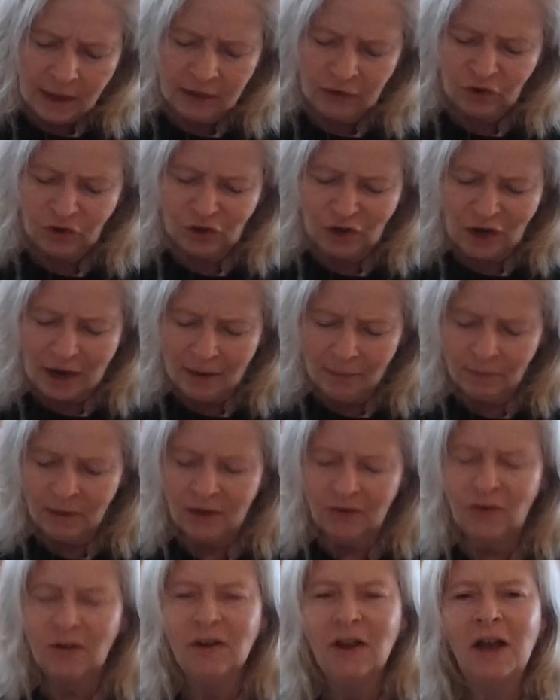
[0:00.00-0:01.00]
and
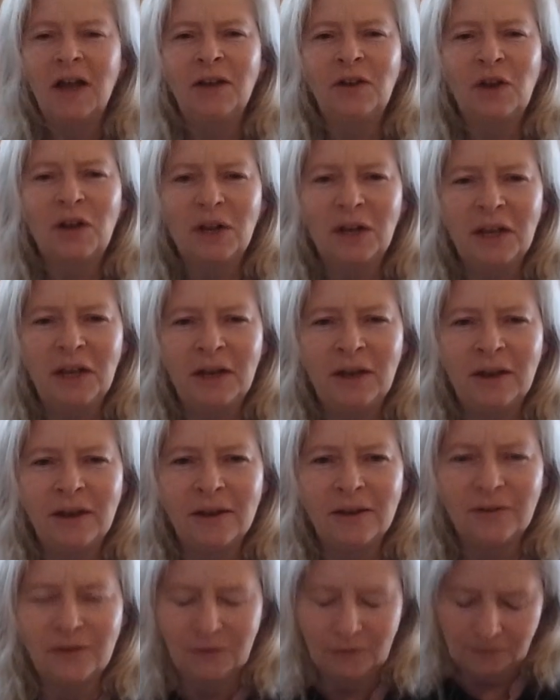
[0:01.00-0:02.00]
shameless
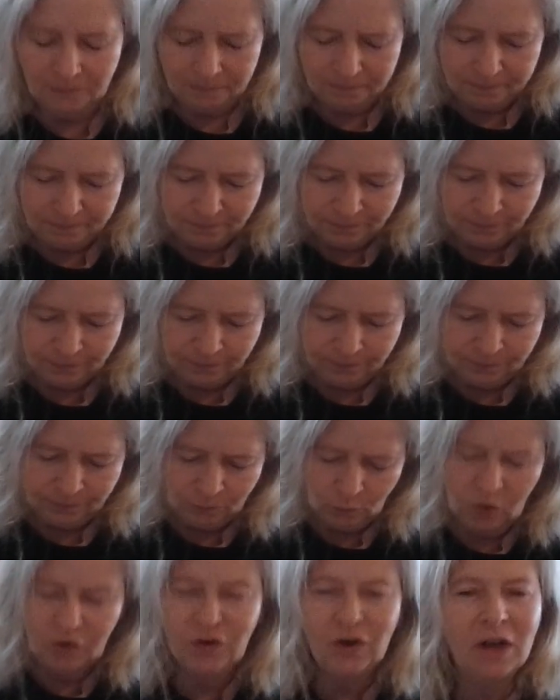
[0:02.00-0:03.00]
uncleanness,
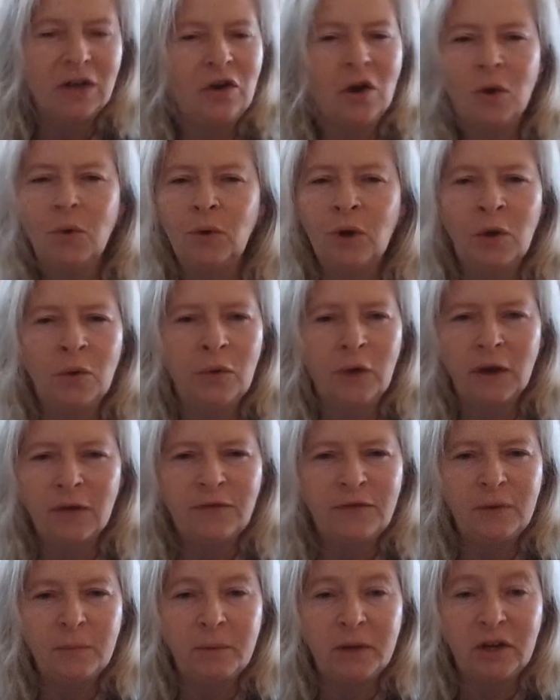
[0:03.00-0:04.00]
which they don't know
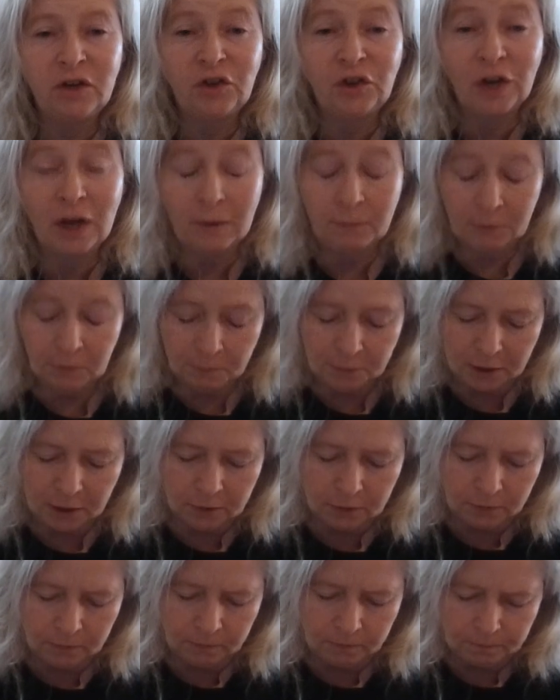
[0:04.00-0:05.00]
enough to be ashamed
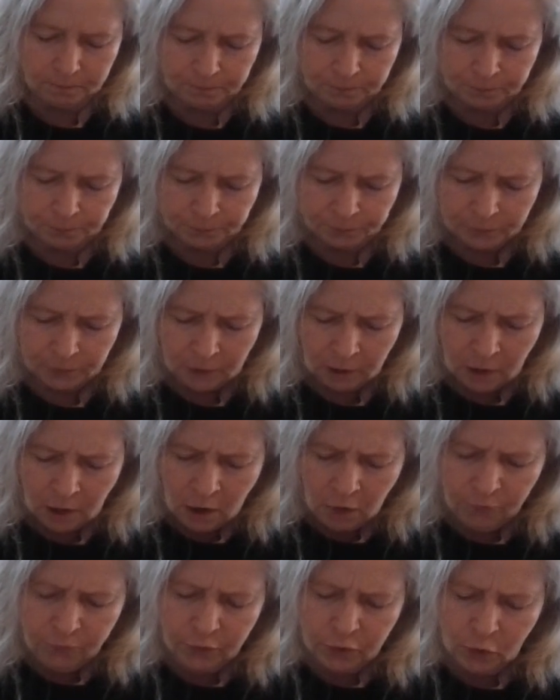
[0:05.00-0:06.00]
about.
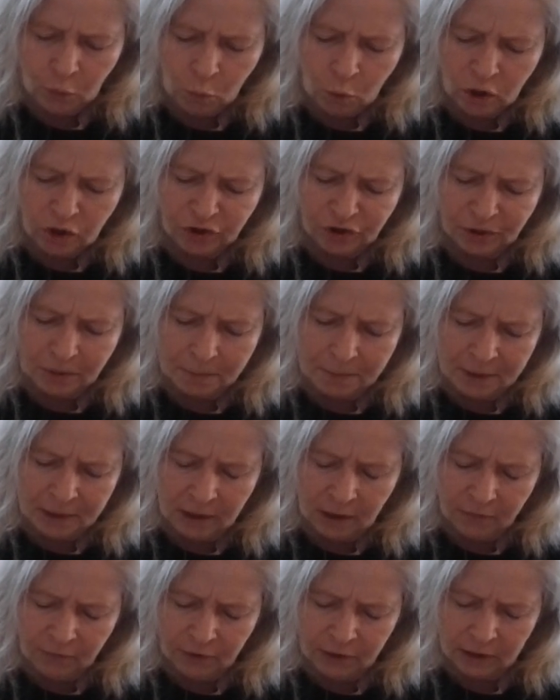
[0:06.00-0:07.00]
For the
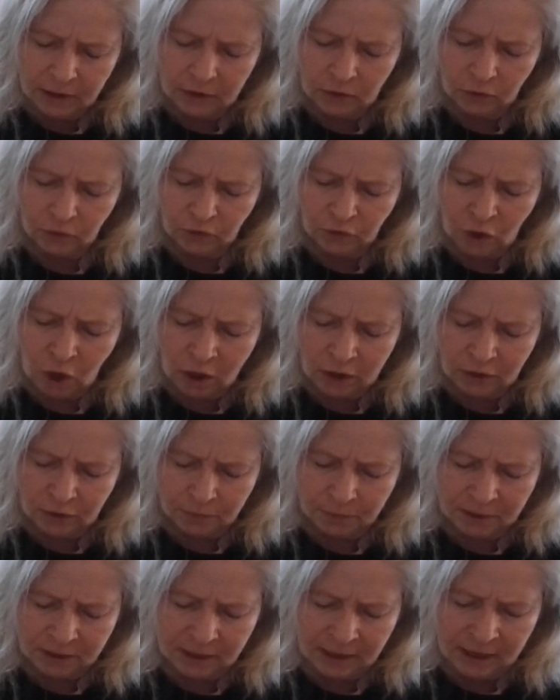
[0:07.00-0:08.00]
worshipping of idols not
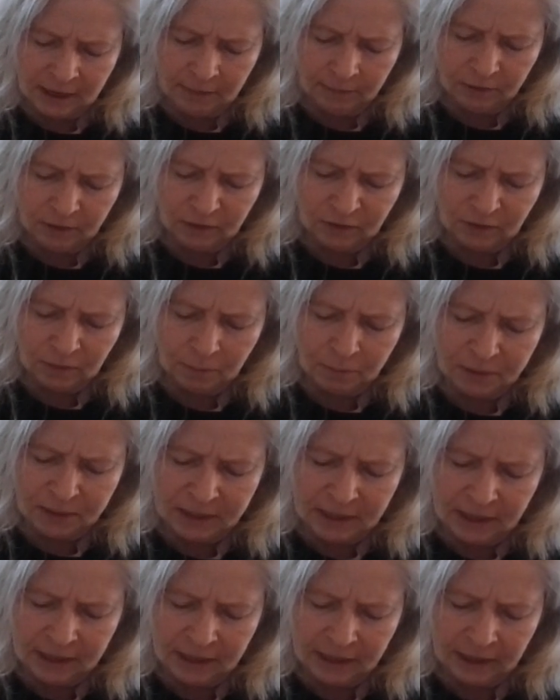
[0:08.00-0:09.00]
to be named is the
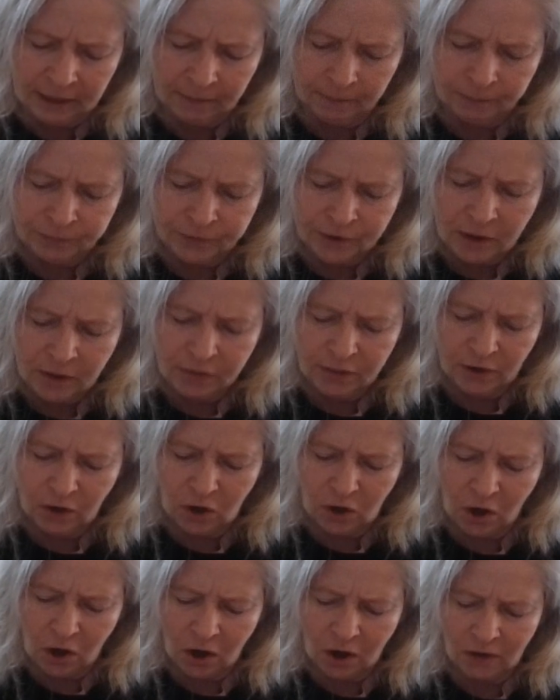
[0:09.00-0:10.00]
beginning, the
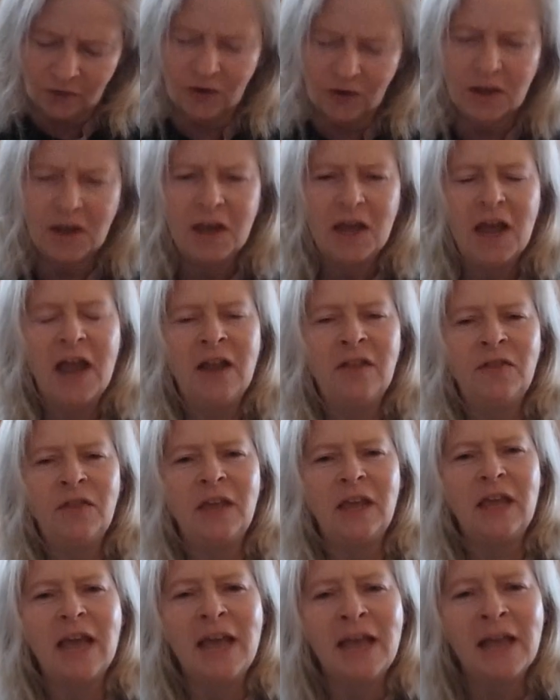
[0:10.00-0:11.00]
cause, and
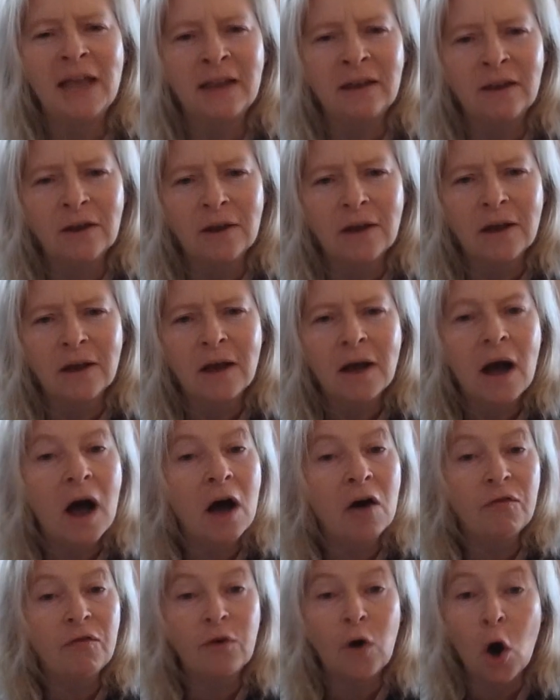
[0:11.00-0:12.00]
the end
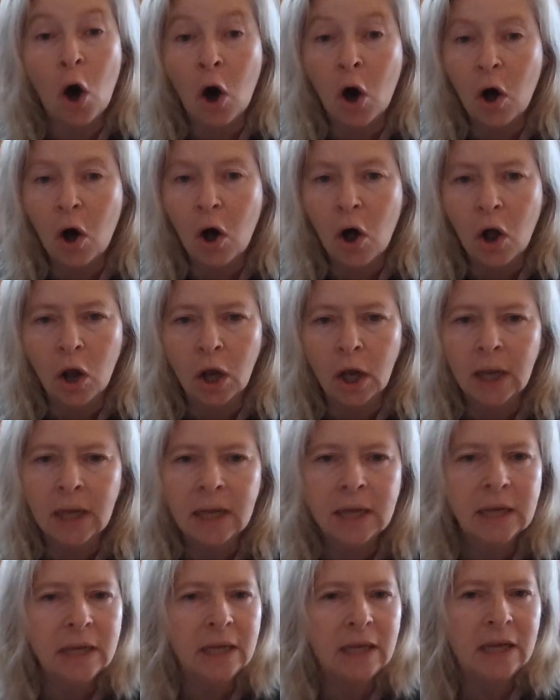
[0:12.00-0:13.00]
of all
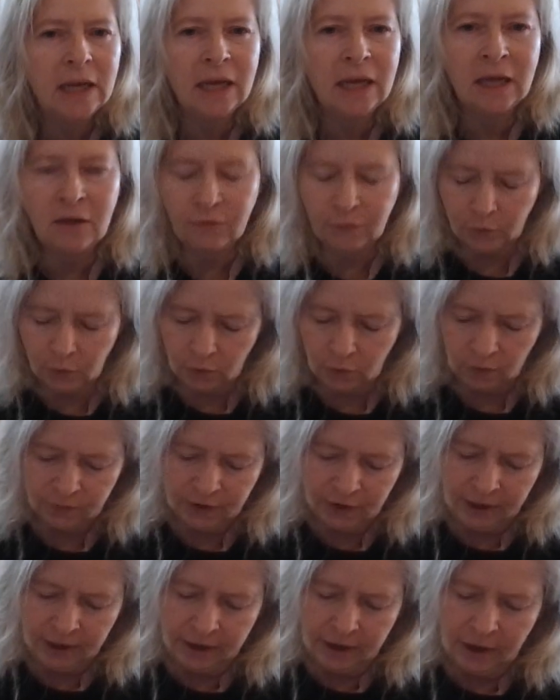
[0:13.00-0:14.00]
evil.
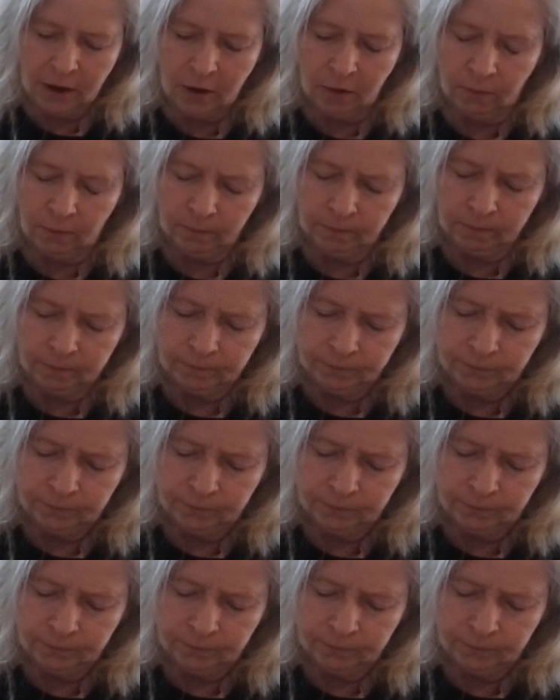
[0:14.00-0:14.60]
There you go.